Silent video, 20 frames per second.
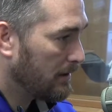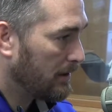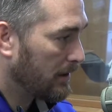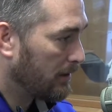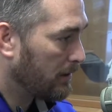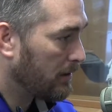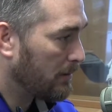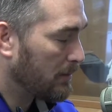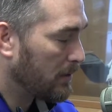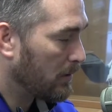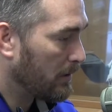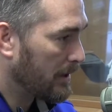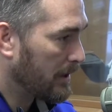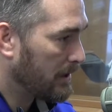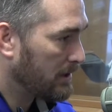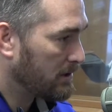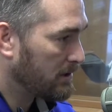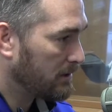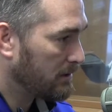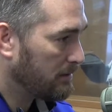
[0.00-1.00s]
The criminal
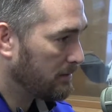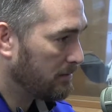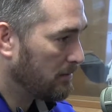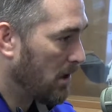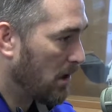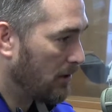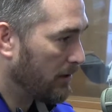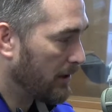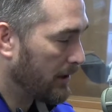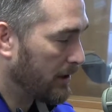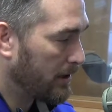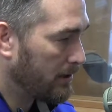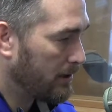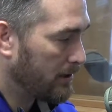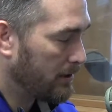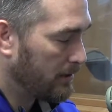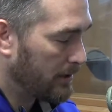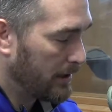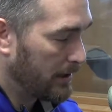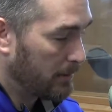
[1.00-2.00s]
case, all they can
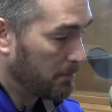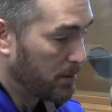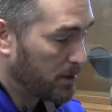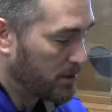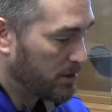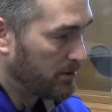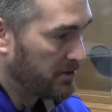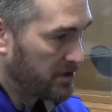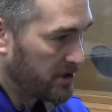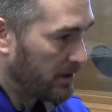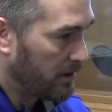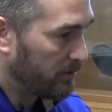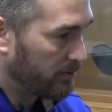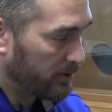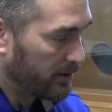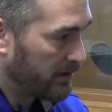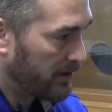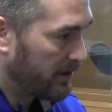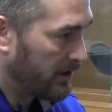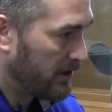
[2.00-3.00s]
do, they can put you in jail
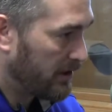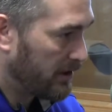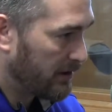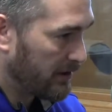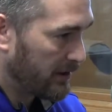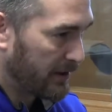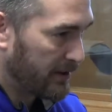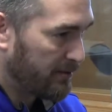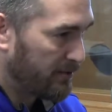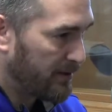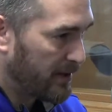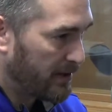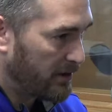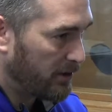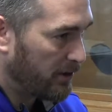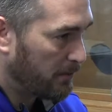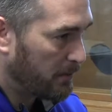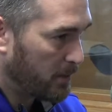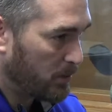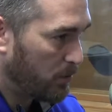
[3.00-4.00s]
for a year, they can fine
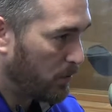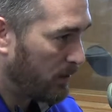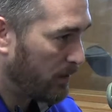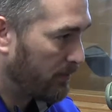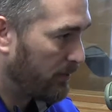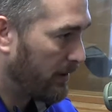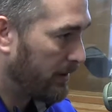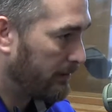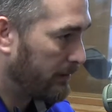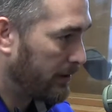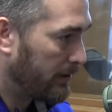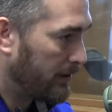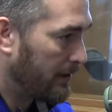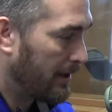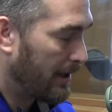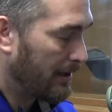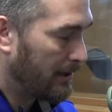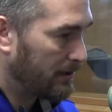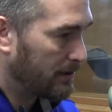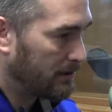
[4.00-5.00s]
you up to
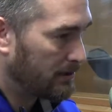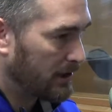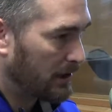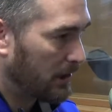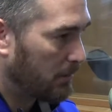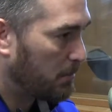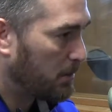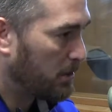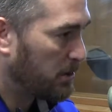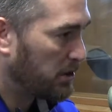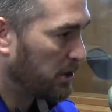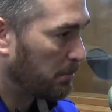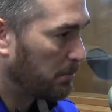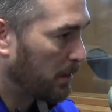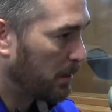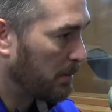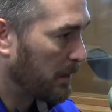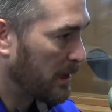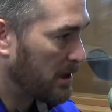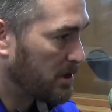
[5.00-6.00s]
$2,500, they can put you on
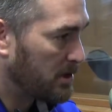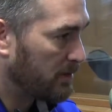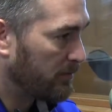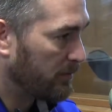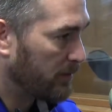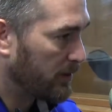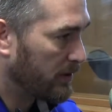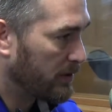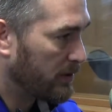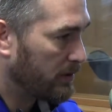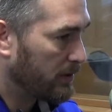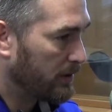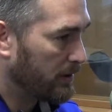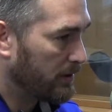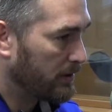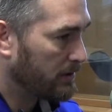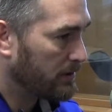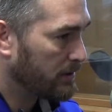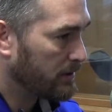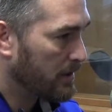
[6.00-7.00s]
probation for 2
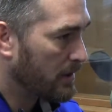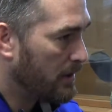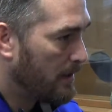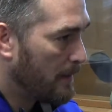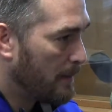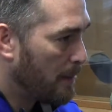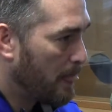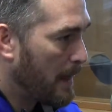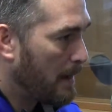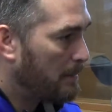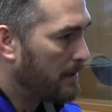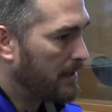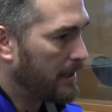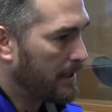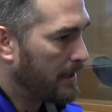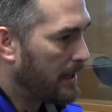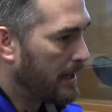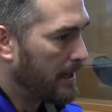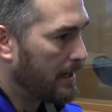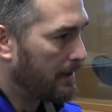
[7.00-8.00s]
years, but
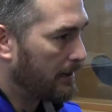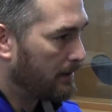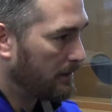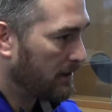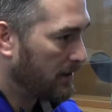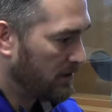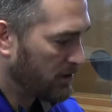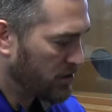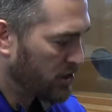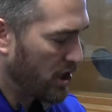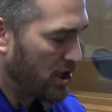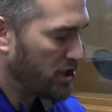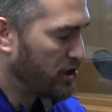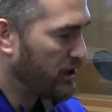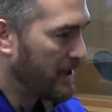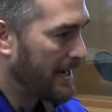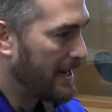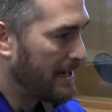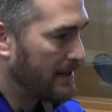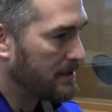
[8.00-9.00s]
they can't, the
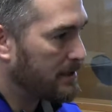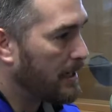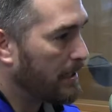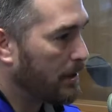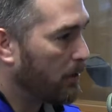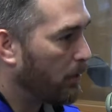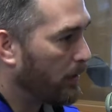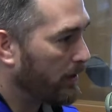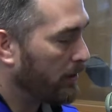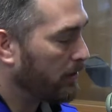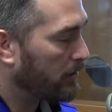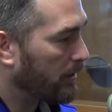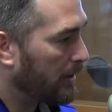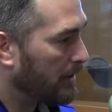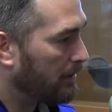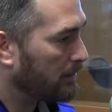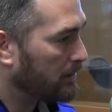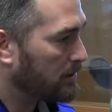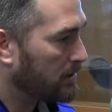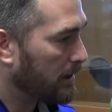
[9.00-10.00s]
judge can't take away your
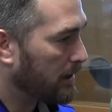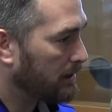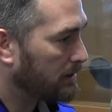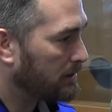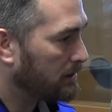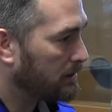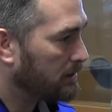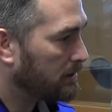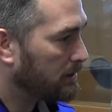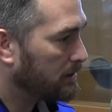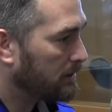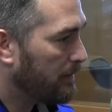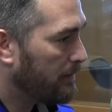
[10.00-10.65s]
driver's license.